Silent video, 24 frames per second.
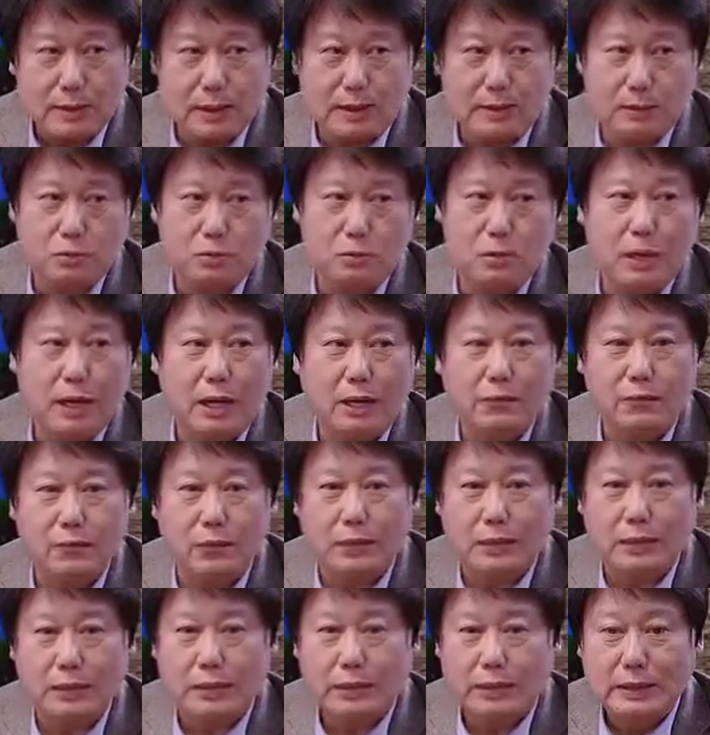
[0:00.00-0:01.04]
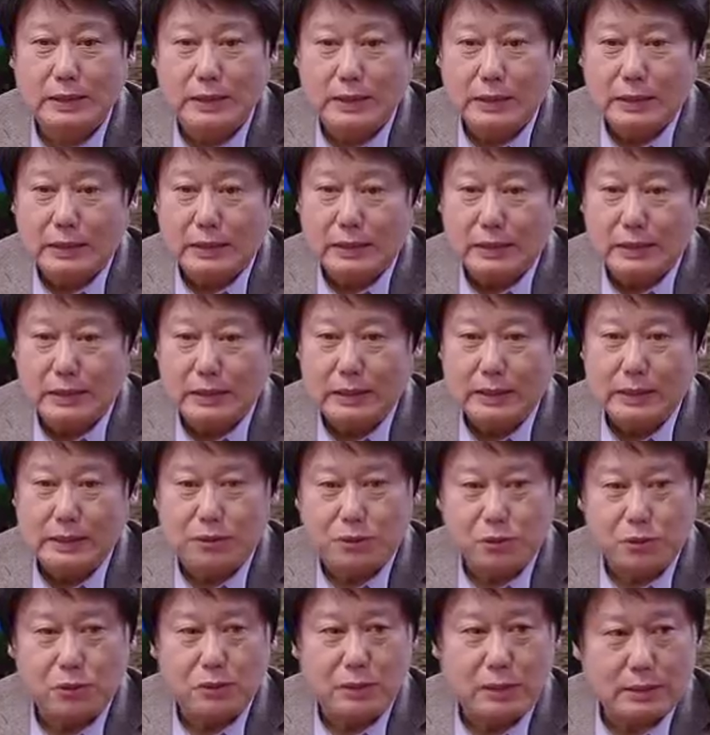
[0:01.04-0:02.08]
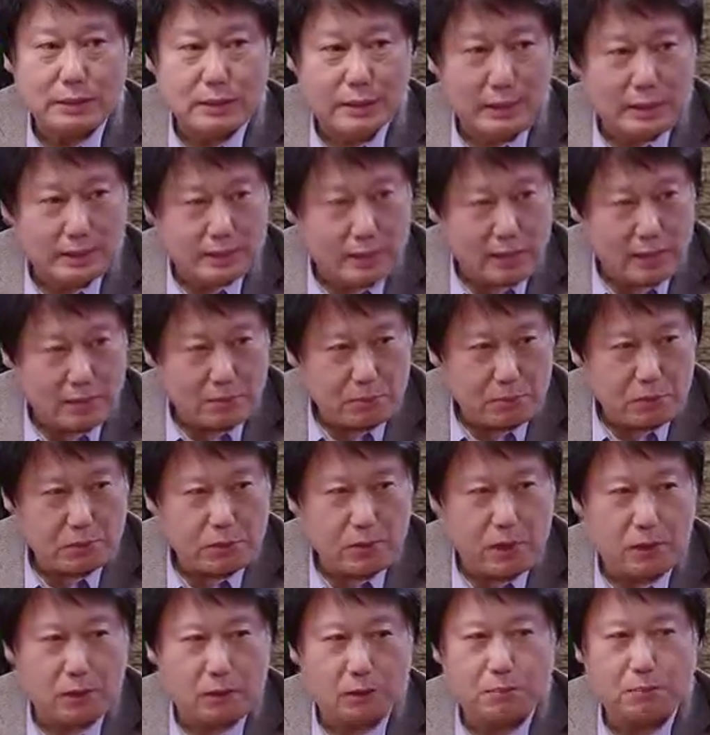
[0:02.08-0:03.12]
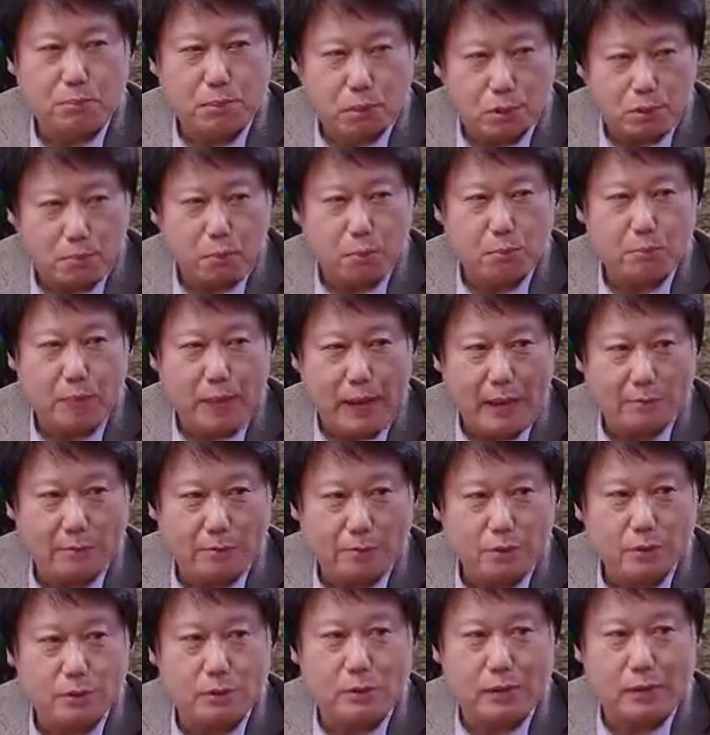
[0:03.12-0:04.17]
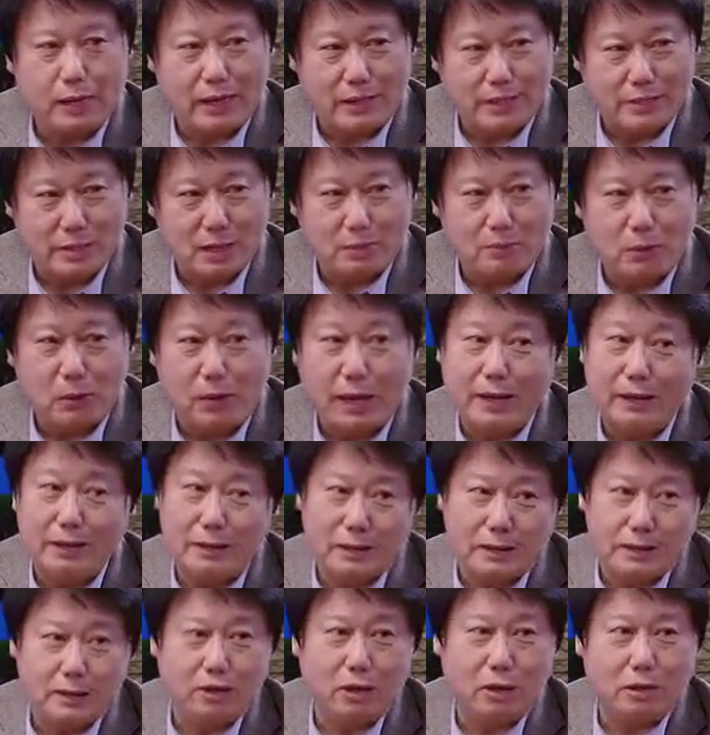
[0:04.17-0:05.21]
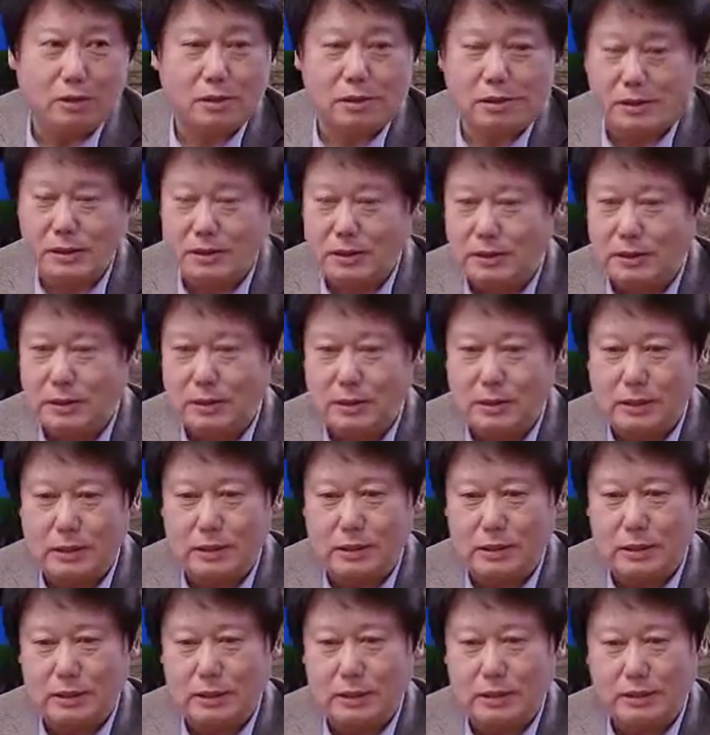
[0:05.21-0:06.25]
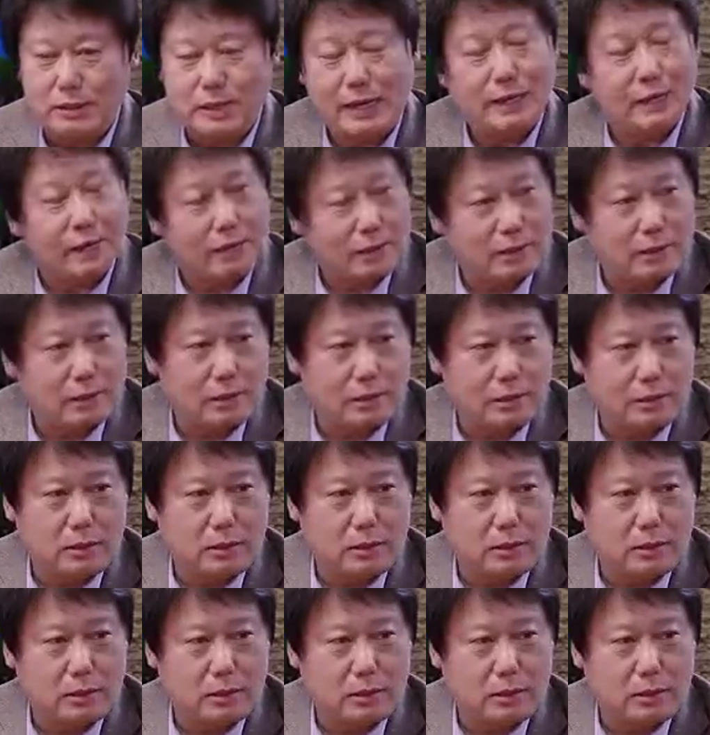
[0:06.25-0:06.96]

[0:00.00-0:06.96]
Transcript: They do have a student ensemble called Purple Bamboo Ensemble under Dr. Janet